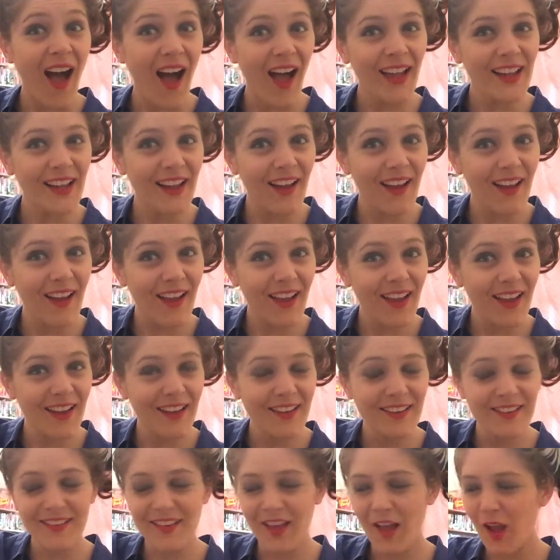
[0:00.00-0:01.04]
Hi
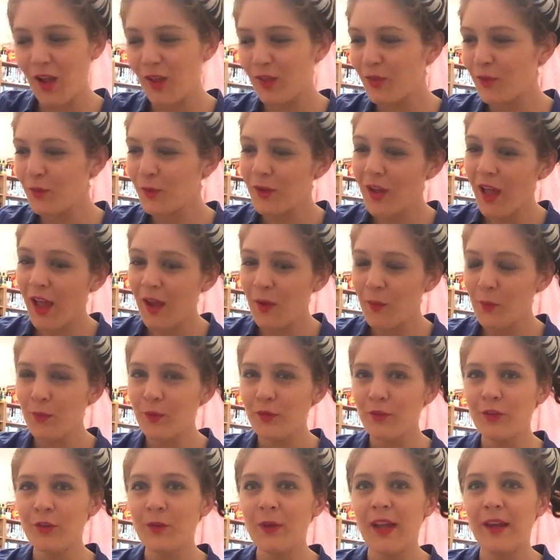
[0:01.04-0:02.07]
guys! I thought I
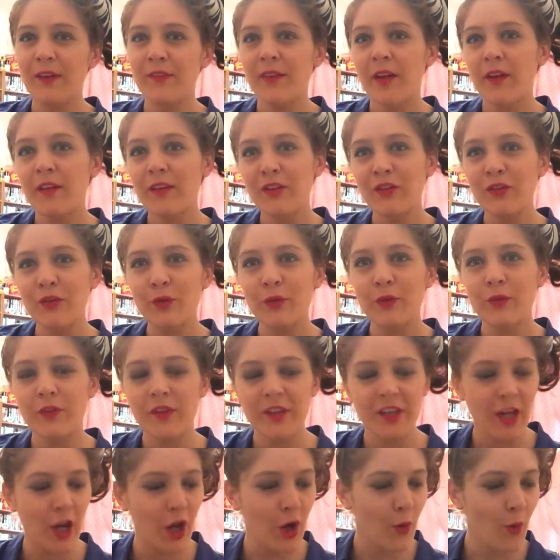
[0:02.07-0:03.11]
would do a very short
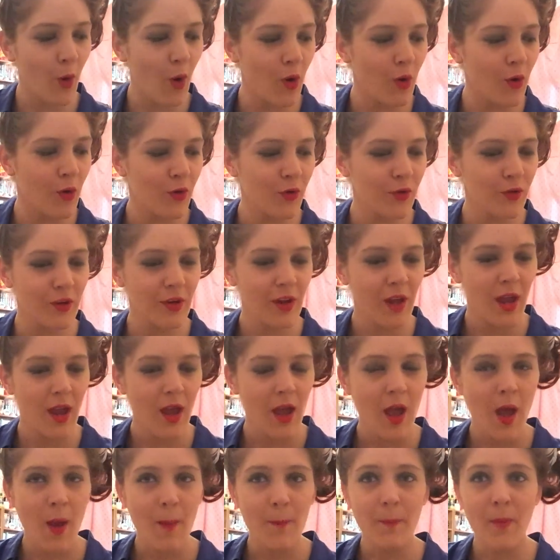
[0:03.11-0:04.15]
video on
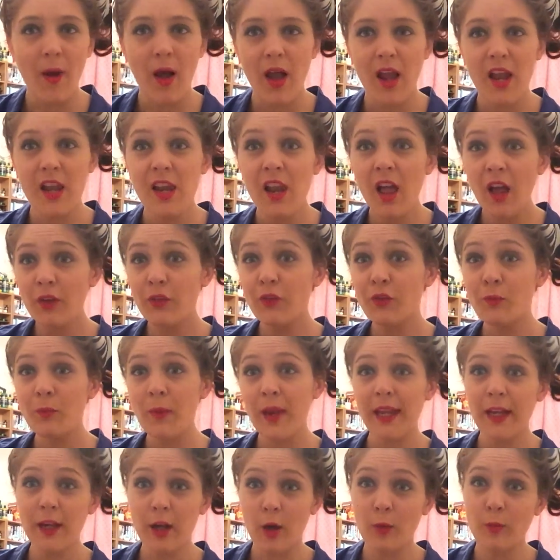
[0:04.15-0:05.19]
my Lush
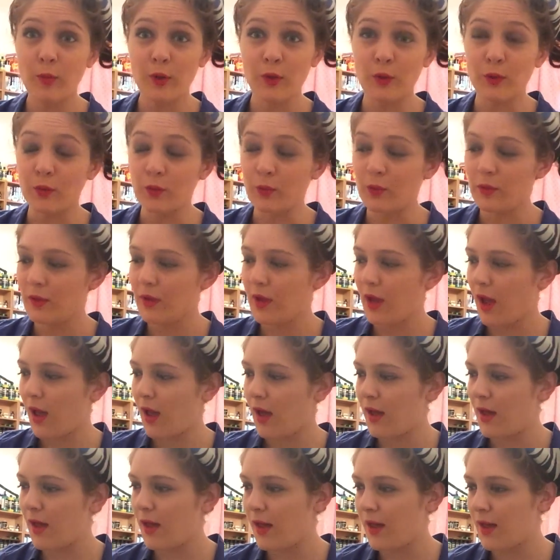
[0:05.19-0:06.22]
makeup haul
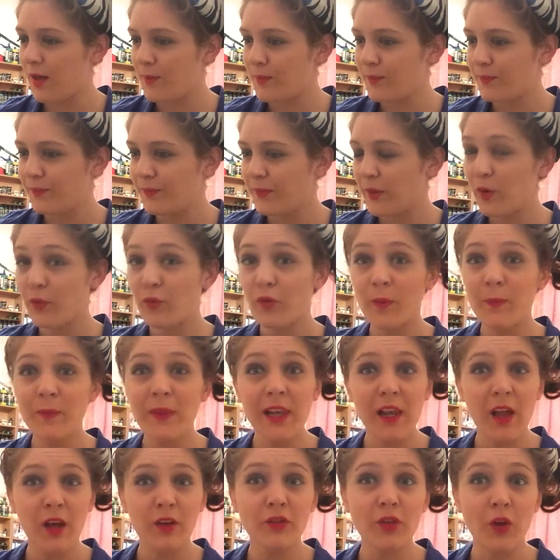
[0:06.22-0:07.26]
um, from
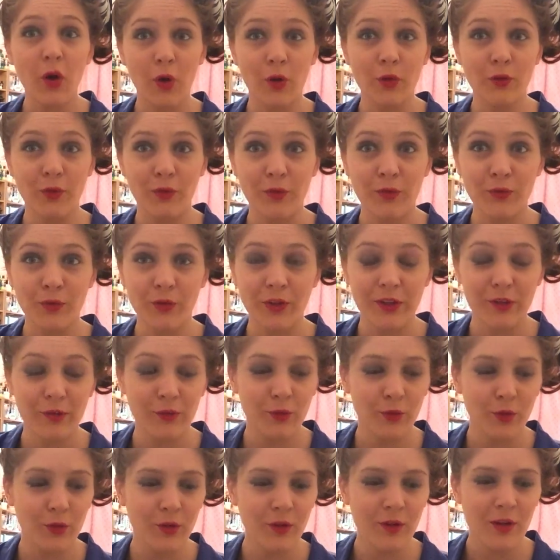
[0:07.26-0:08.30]
the Lush Oxford Street
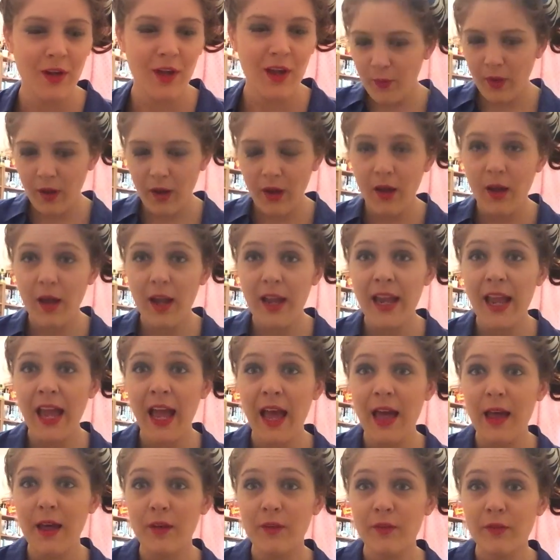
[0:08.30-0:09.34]
store. I
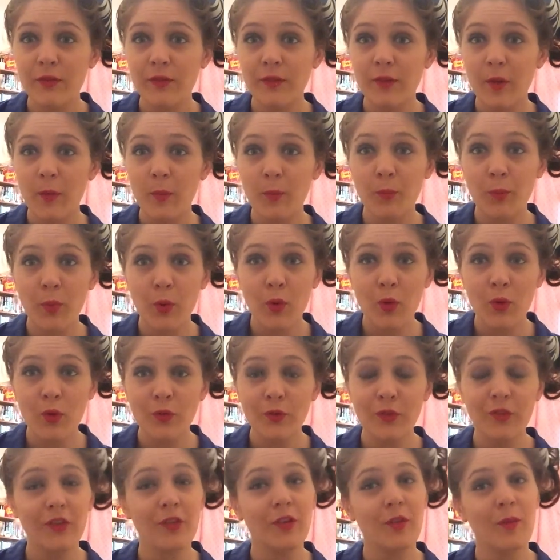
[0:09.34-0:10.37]
have
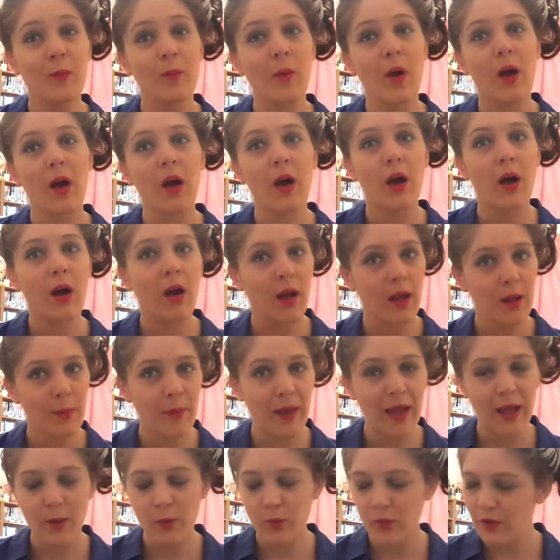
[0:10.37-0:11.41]
bought some eye
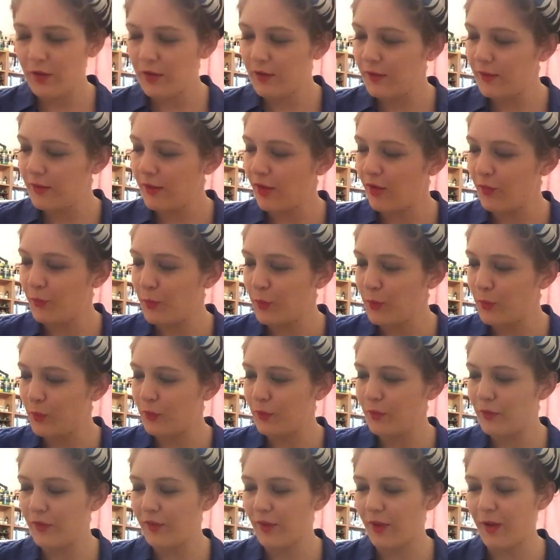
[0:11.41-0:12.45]
powders, I
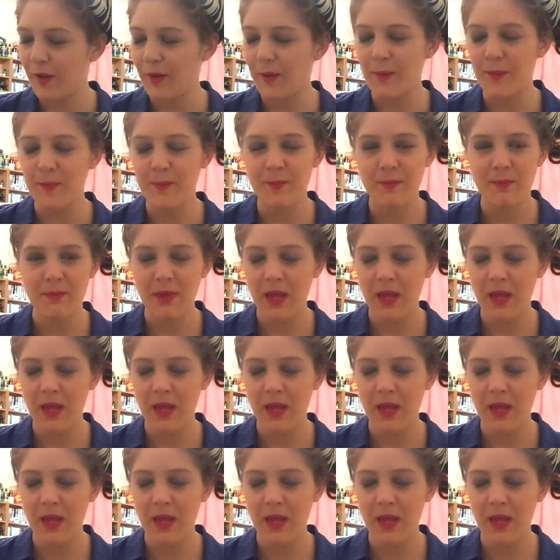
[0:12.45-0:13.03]
bought some